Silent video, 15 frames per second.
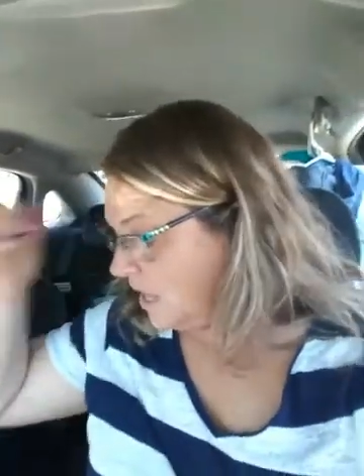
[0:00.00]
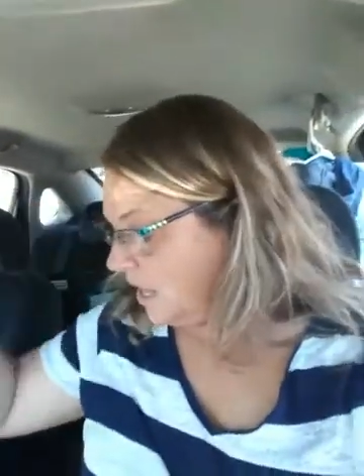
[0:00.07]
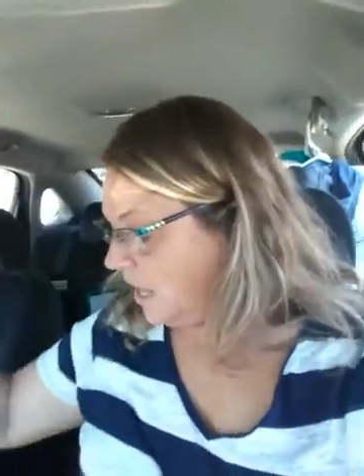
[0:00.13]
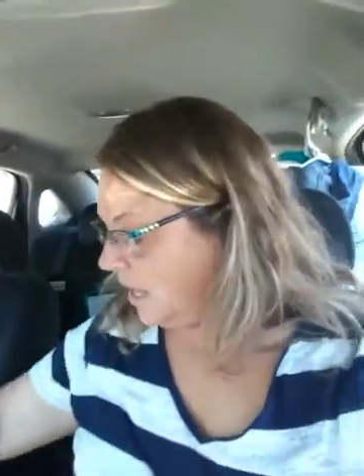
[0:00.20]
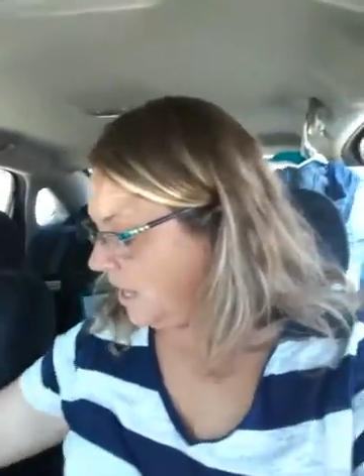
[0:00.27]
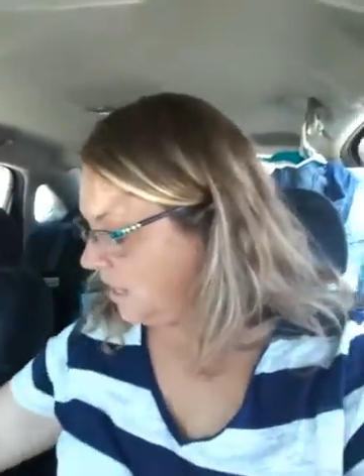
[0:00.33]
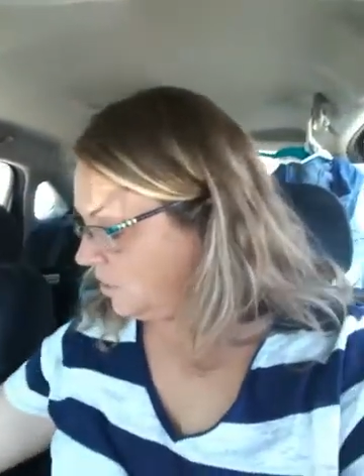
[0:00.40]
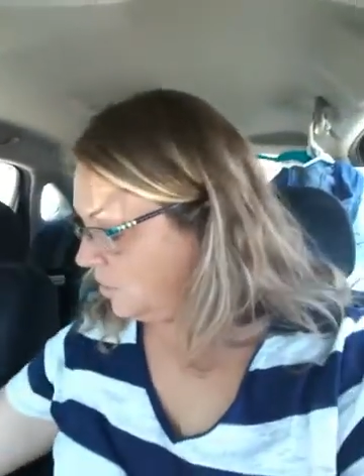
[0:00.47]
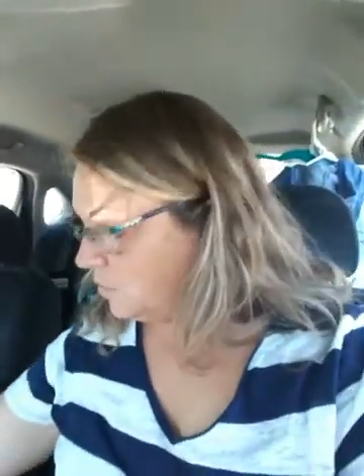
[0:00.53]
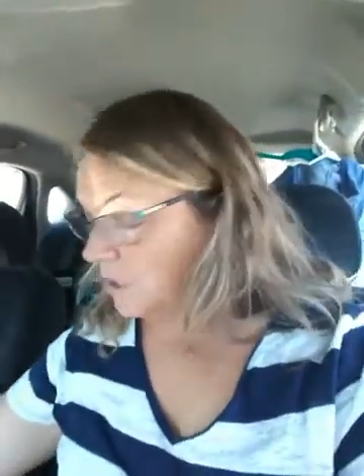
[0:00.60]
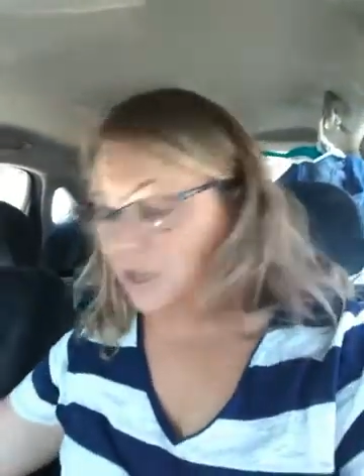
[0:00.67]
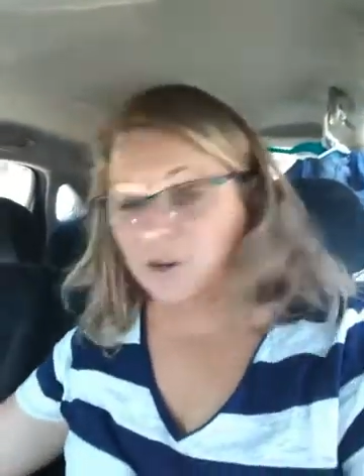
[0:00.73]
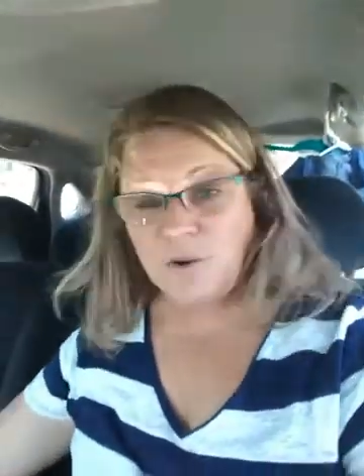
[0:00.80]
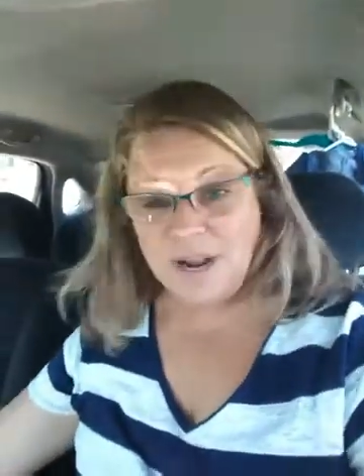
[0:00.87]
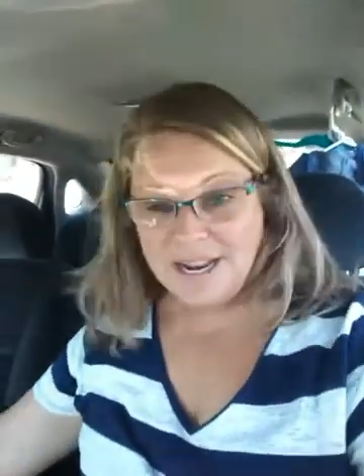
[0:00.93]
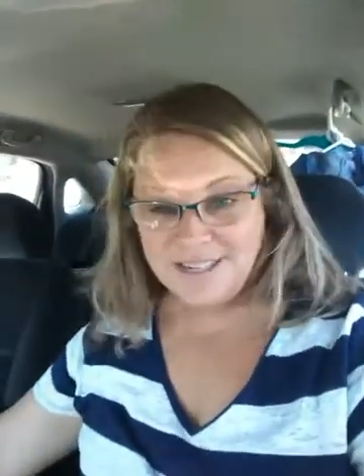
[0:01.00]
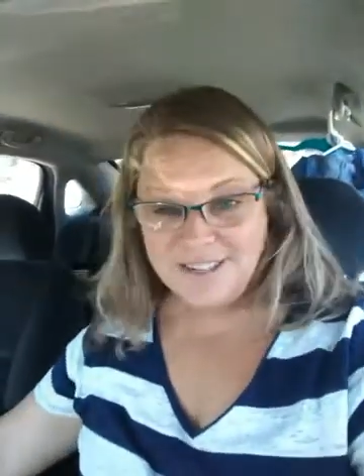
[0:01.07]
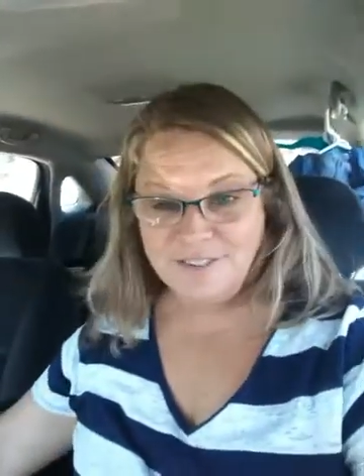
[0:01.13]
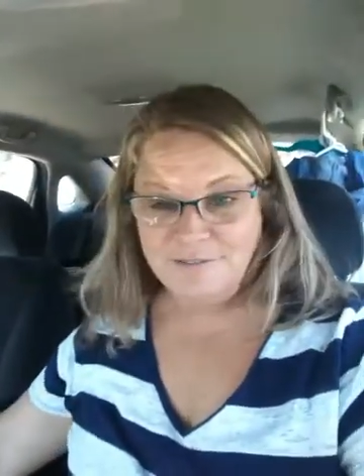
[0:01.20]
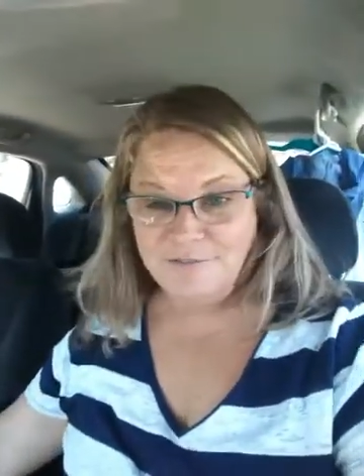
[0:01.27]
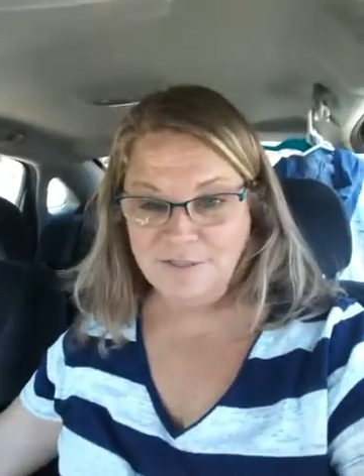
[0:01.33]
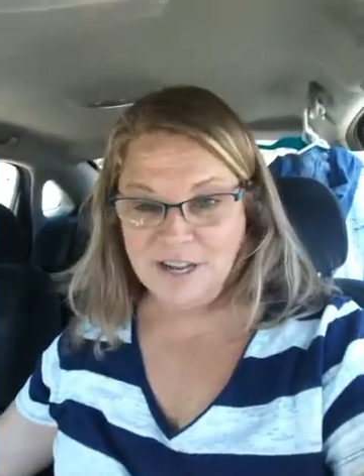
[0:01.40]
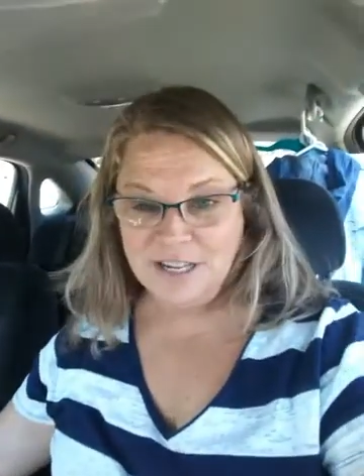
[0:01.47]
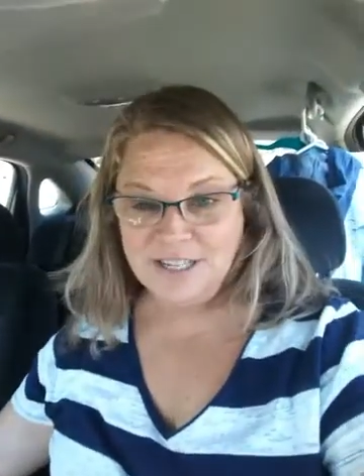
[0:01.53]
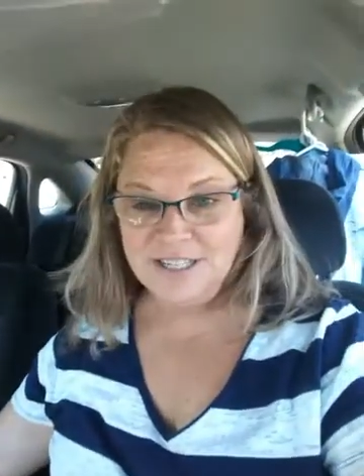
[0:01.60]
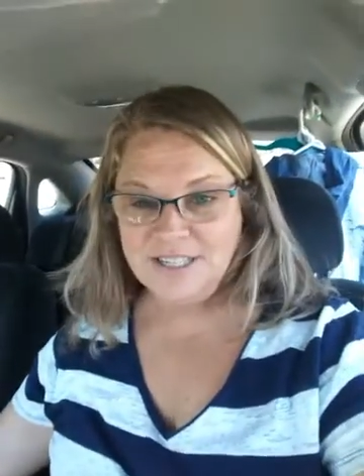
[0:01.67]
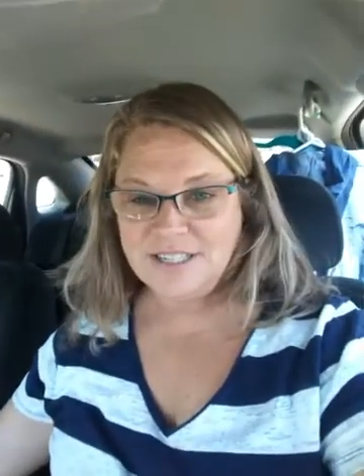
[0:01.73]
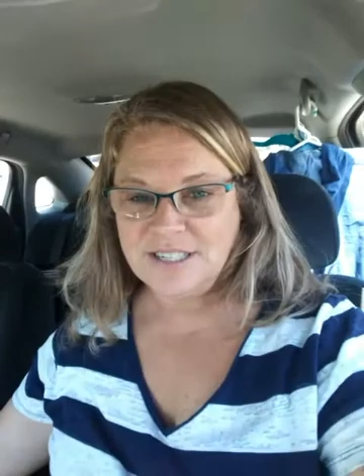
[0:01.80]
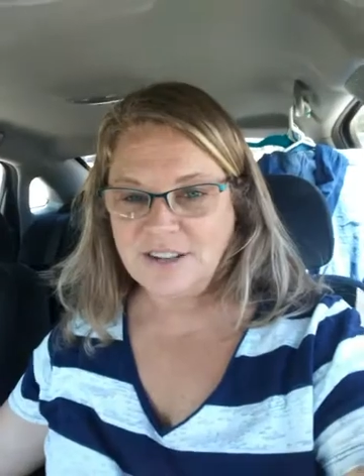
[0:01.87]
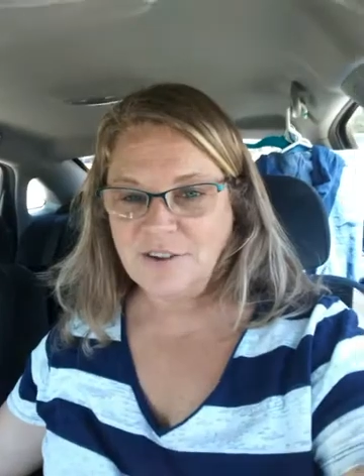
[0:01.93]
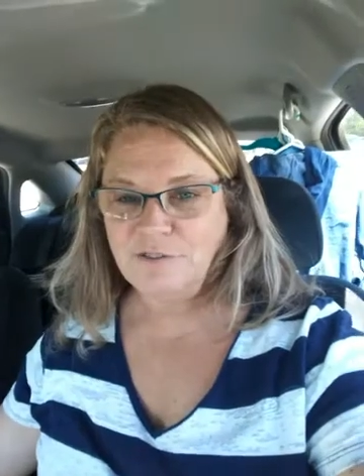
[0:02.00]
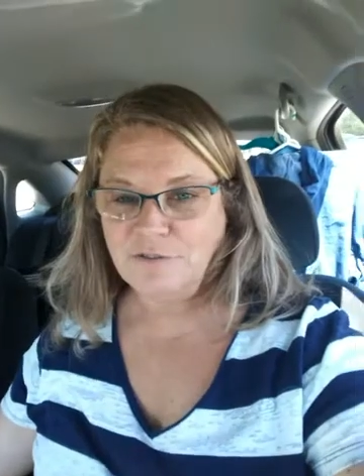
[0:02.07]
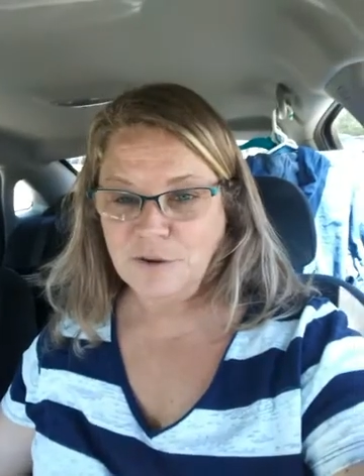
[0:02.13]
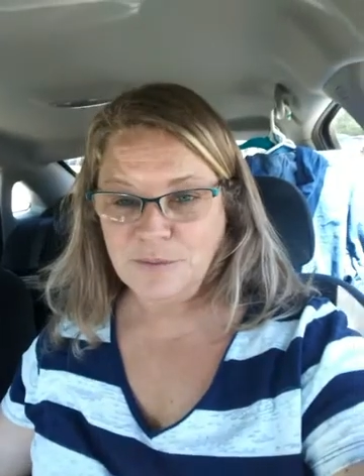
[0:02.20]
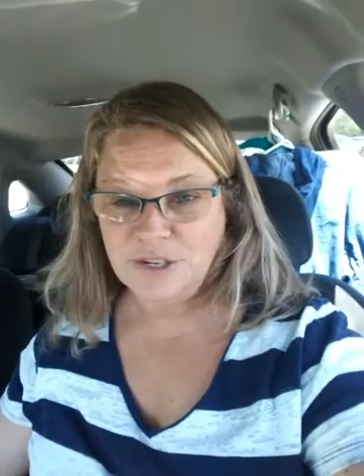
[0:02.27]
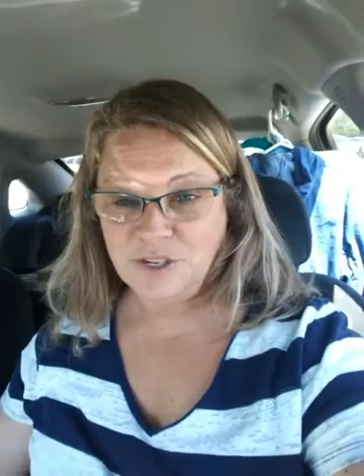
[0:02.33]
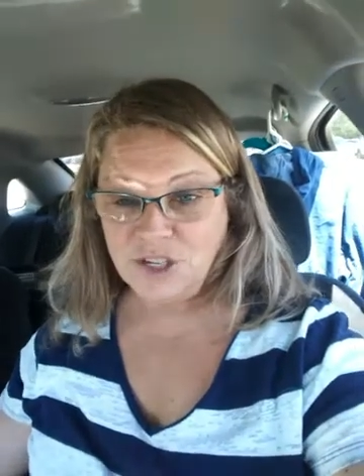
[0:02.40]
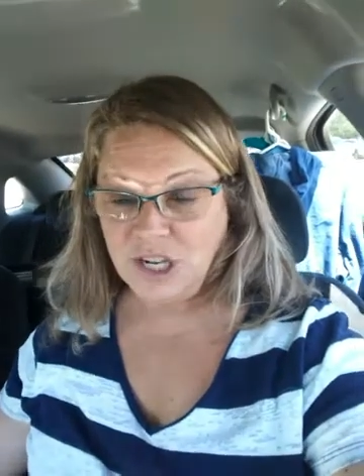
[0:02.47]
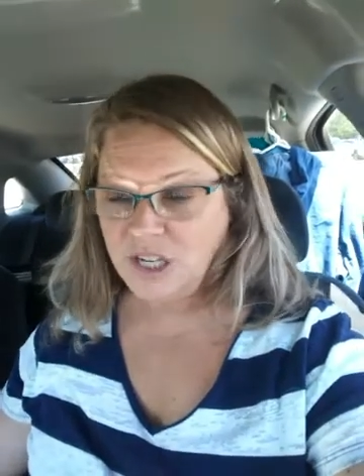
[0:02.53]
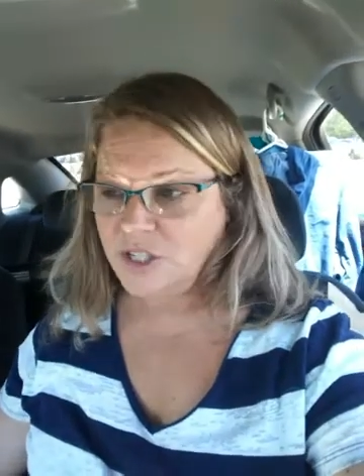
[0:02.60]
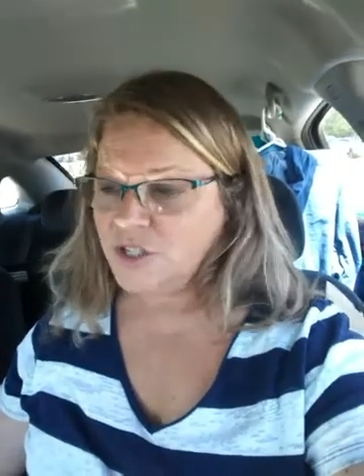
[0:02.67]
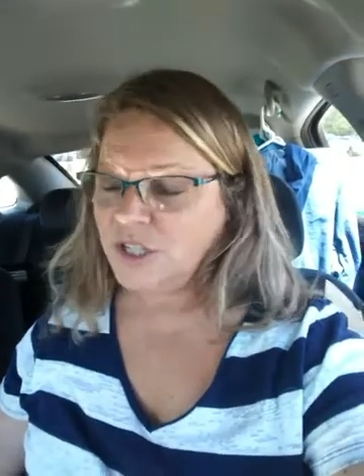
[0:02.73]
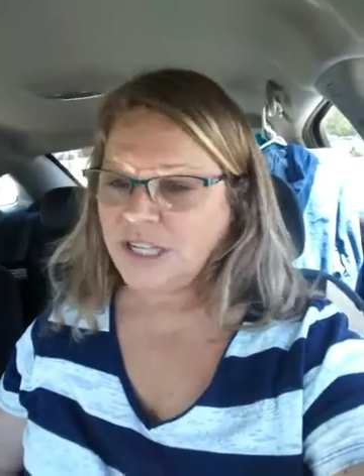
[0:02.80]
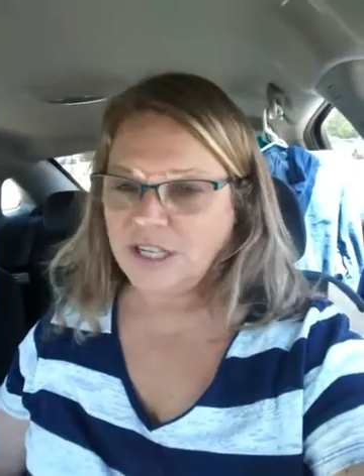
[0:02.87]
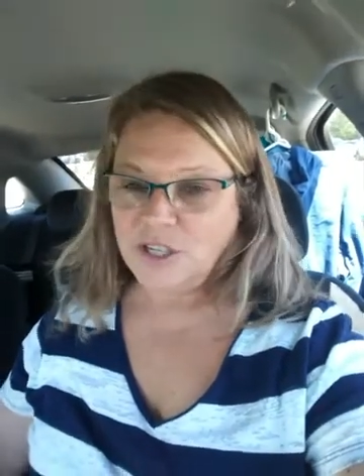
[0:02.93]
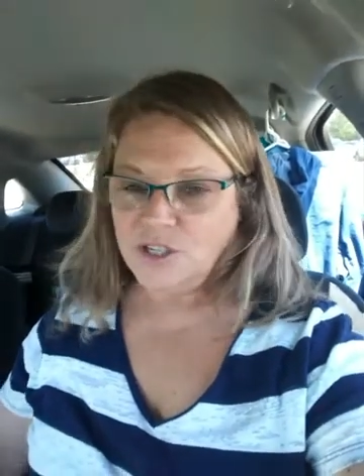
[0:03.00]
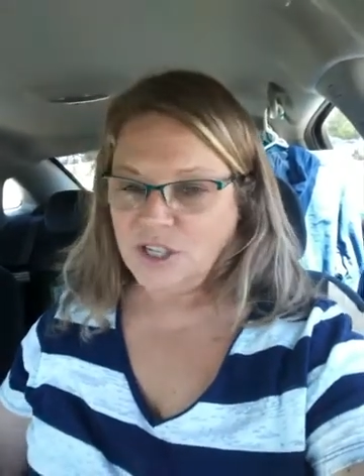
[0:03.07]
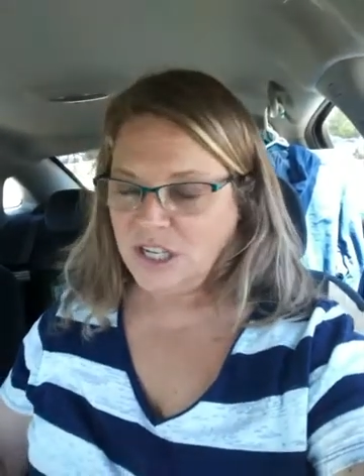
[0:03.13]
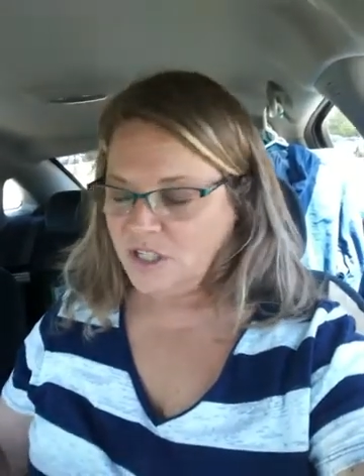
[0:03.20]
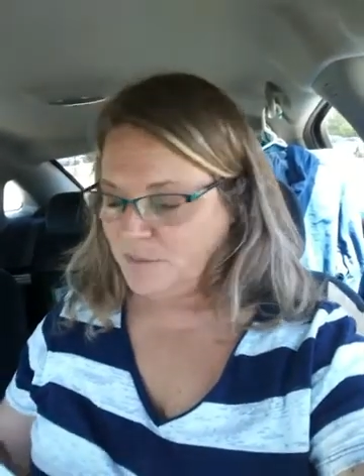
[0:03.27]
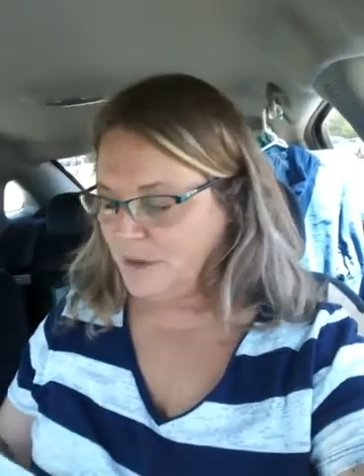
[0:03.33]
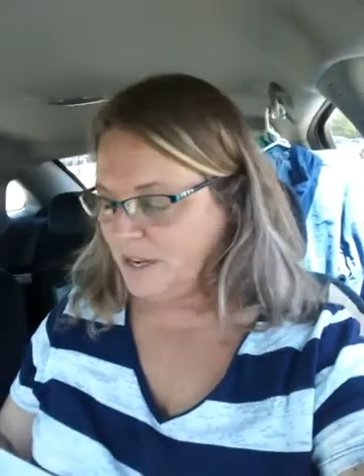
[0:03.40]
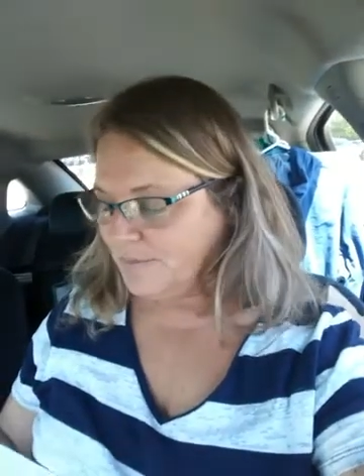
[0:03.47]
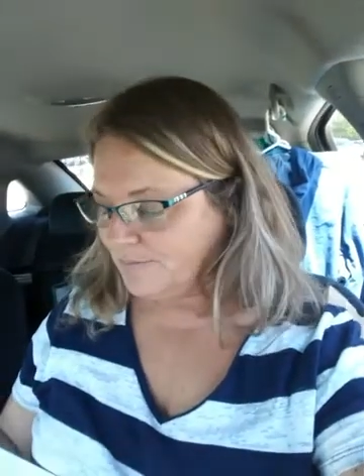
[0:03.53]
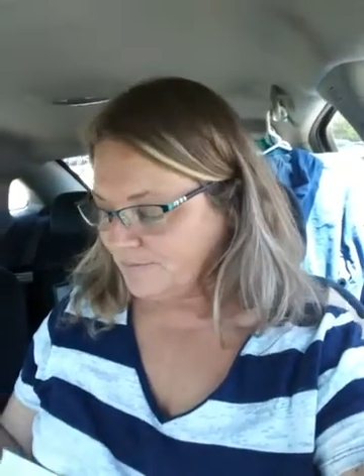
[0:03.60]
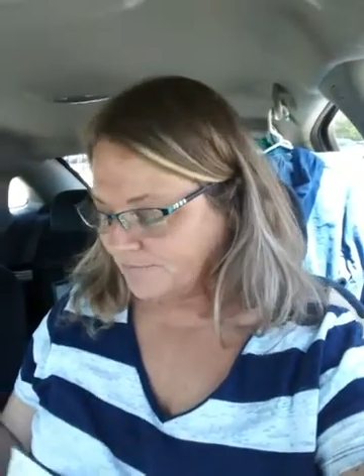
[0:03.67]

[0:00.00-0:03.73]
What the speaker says: and you are granted funds from a judge in a judgment,